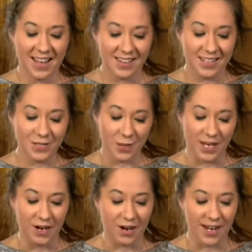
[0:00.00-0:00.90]
This
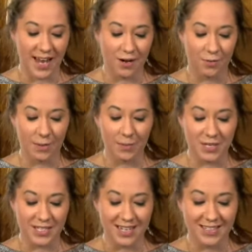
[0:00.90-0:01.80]
week, our candle
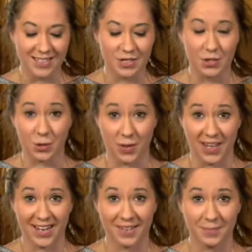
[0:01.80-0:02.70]
represents
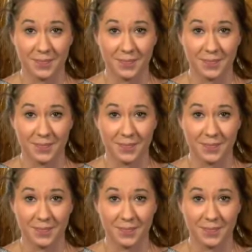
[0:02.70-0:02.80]
joy.